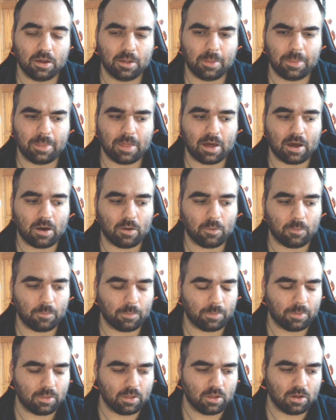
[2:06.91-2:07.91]
Now,
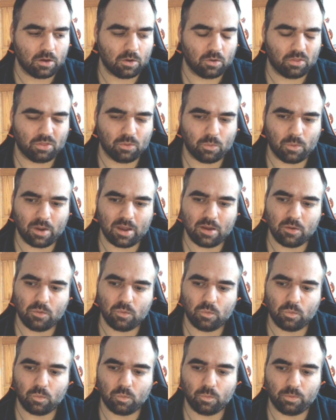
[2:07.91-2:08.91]
the way
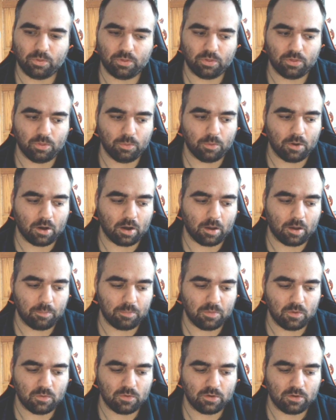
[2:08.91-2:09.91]

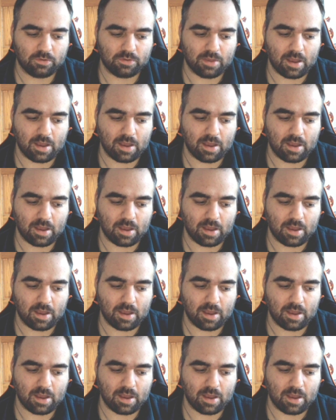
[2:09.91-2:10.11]
music